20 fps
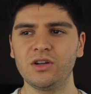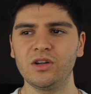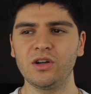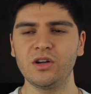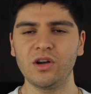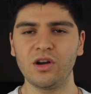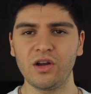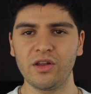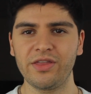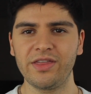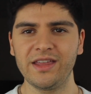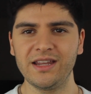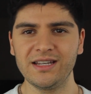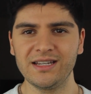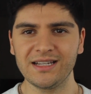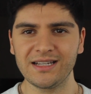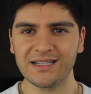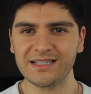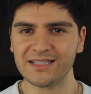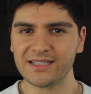her
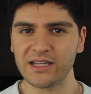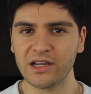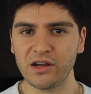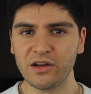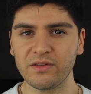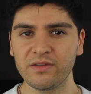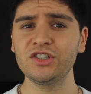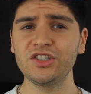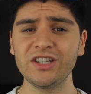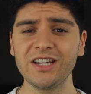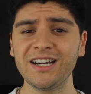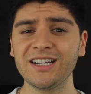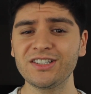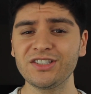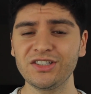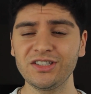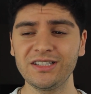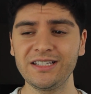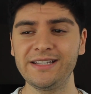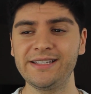authentic self. She
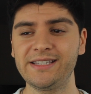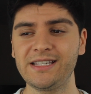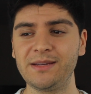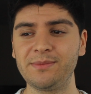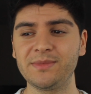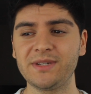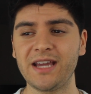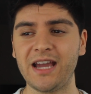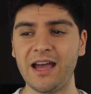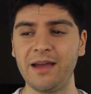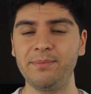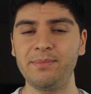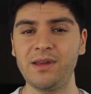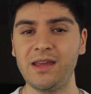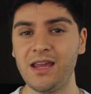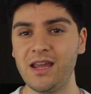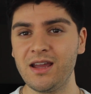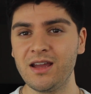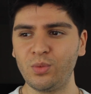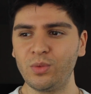actually seemed
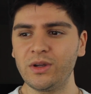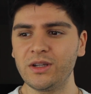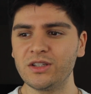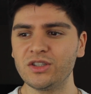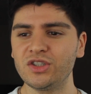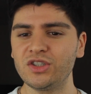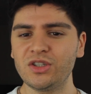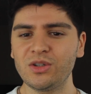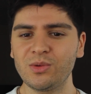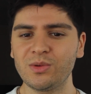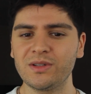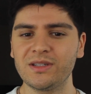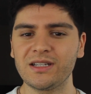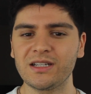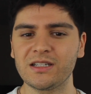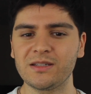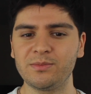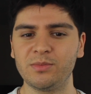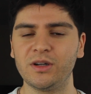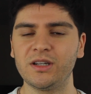happy when she was
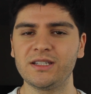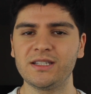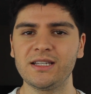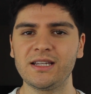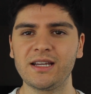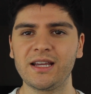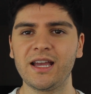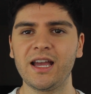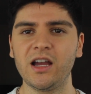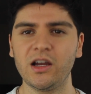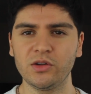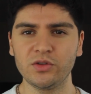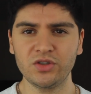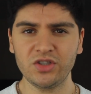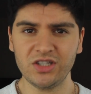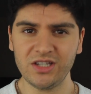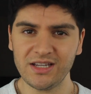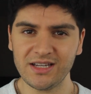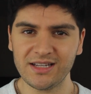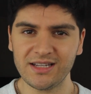expressing how
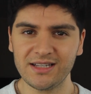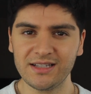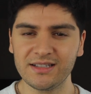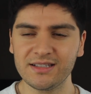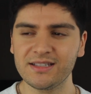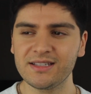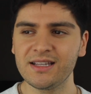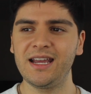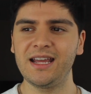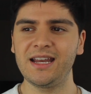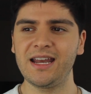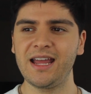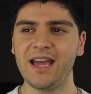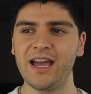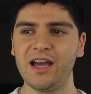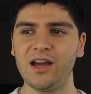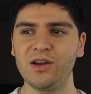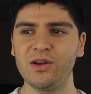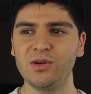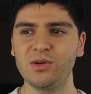she is and
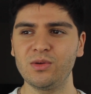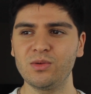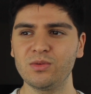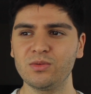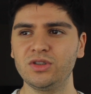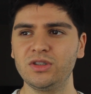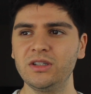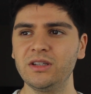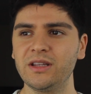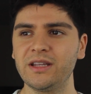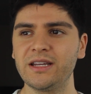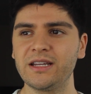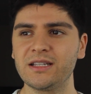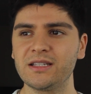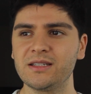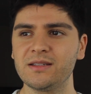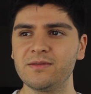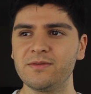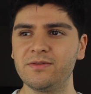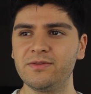how she
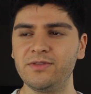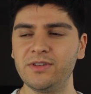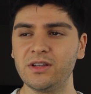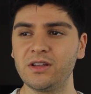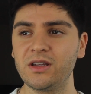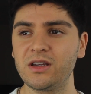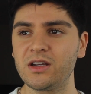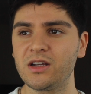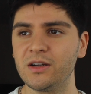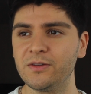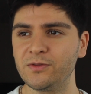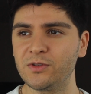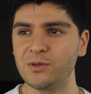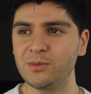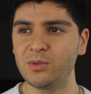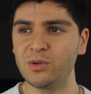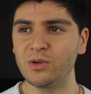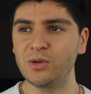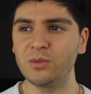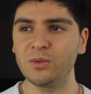likes feeling
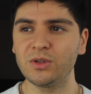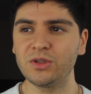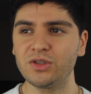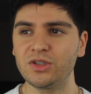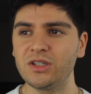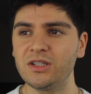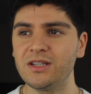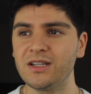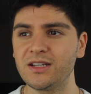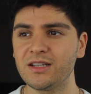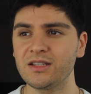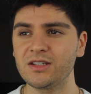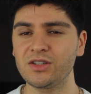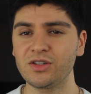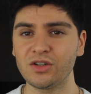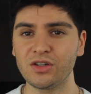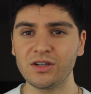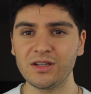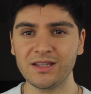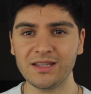comfortable when she does
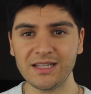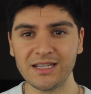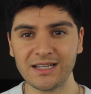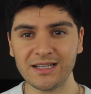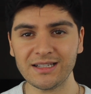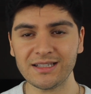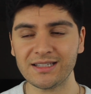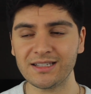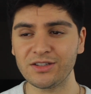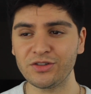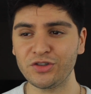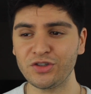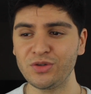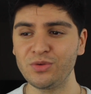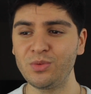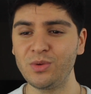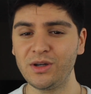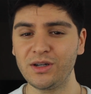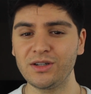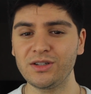certain things and she
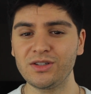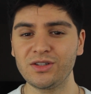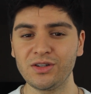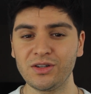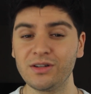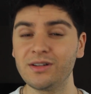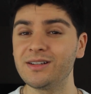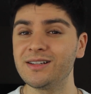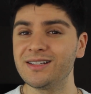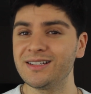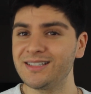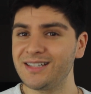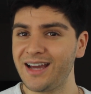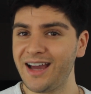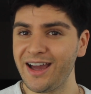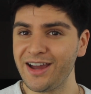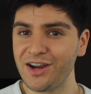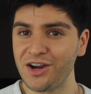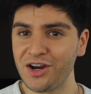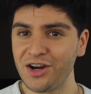wears certain
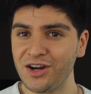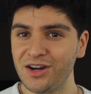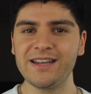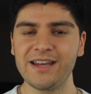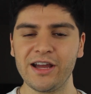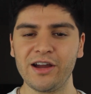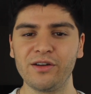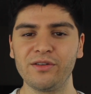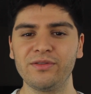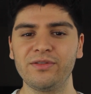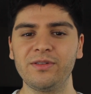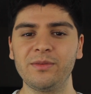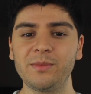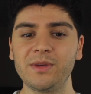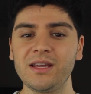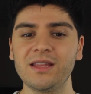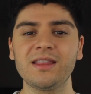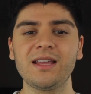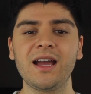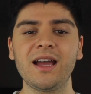attire. Now for
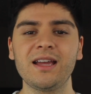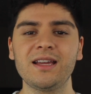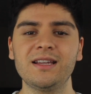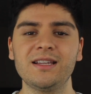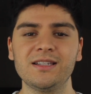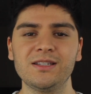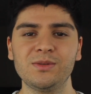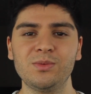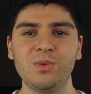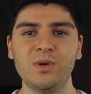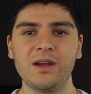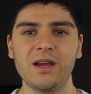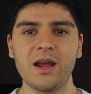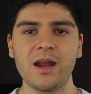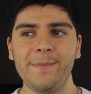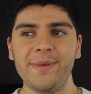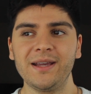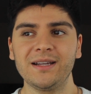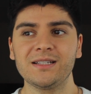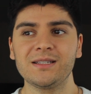me that is
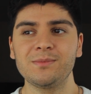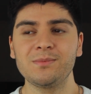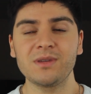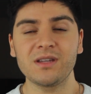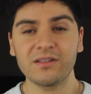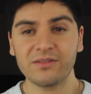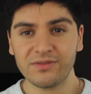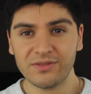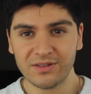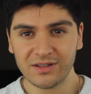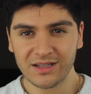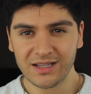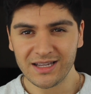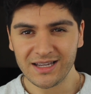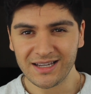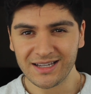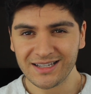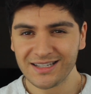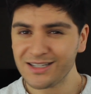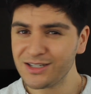what makes me feel
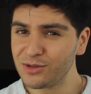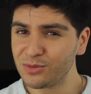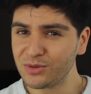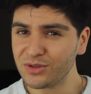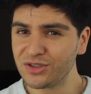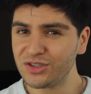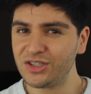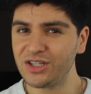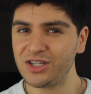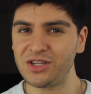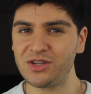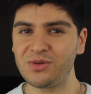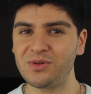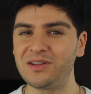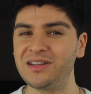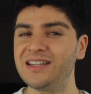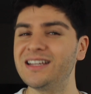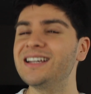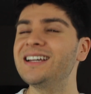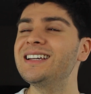like it was
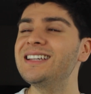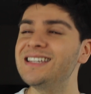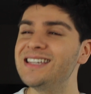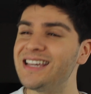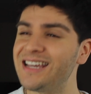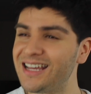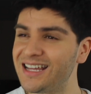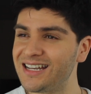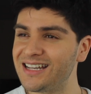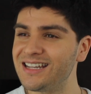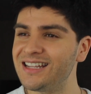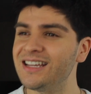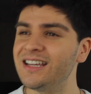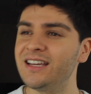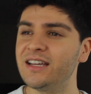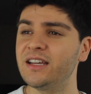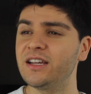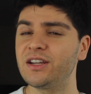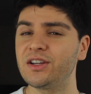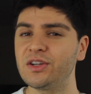genuine. Again,
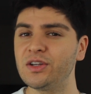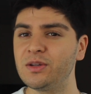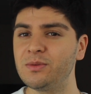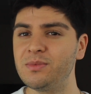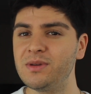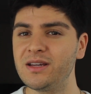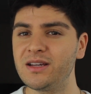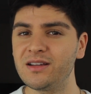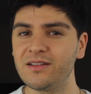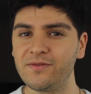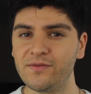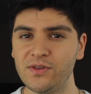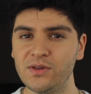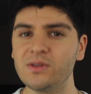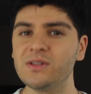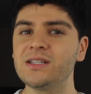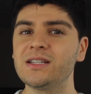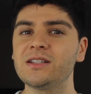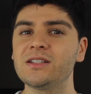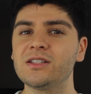it could be
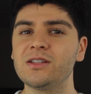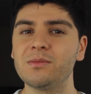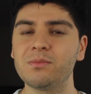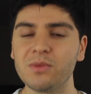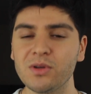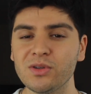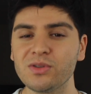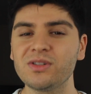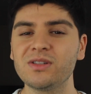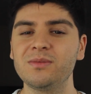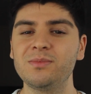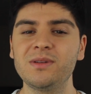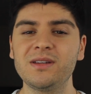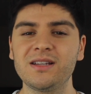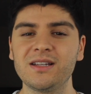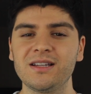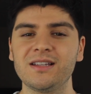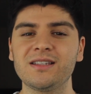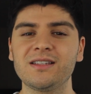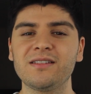confusing to most
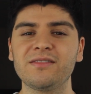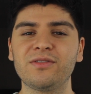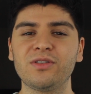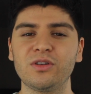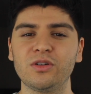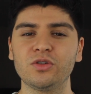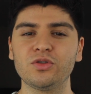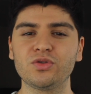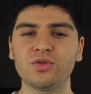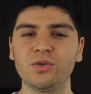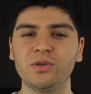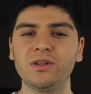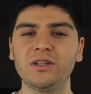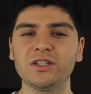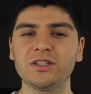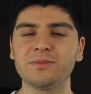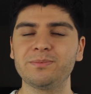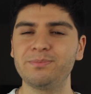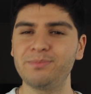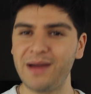because of her
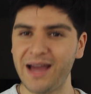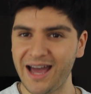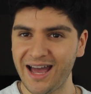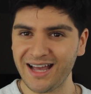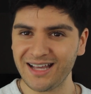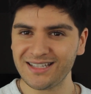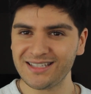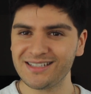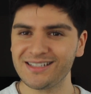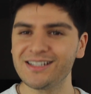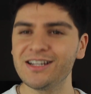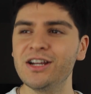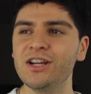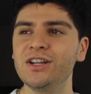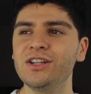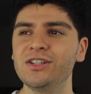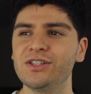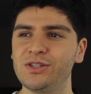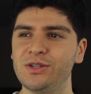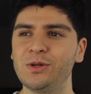trollish past,
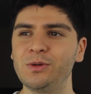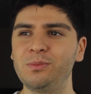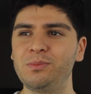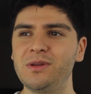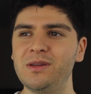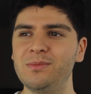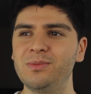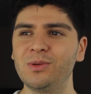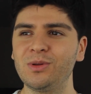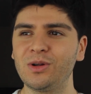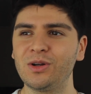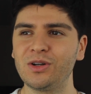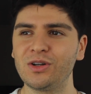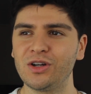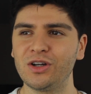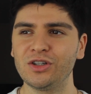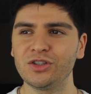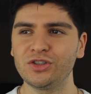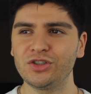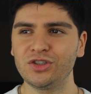so people are
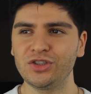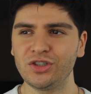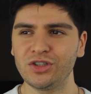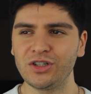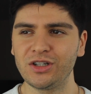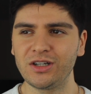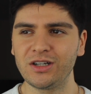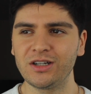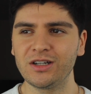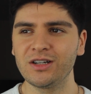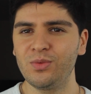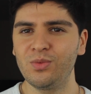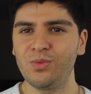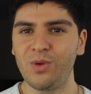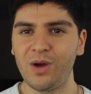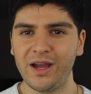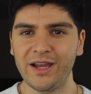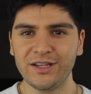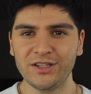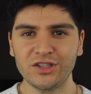not sure
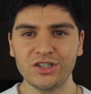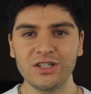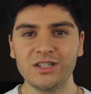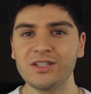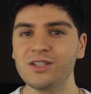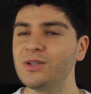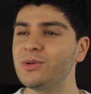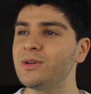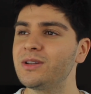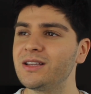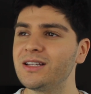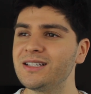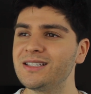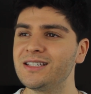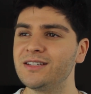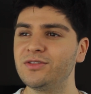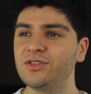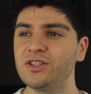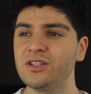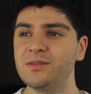why she's doing this,
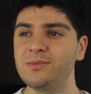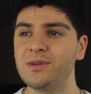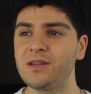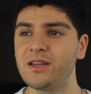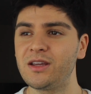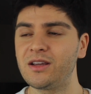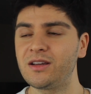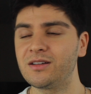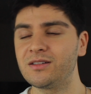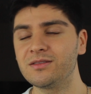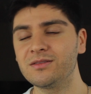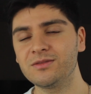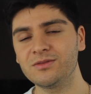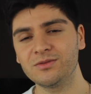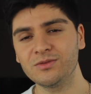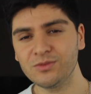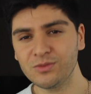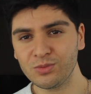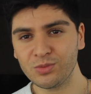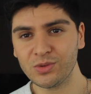if she's being
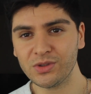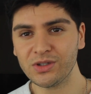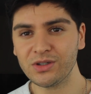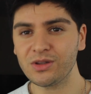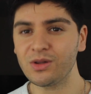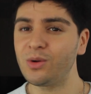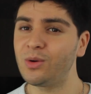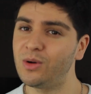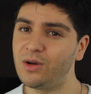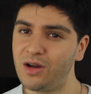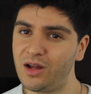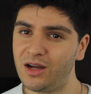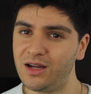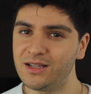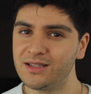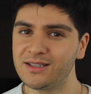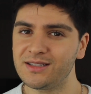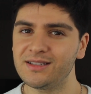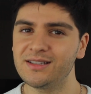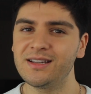real or
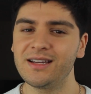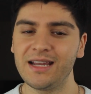not.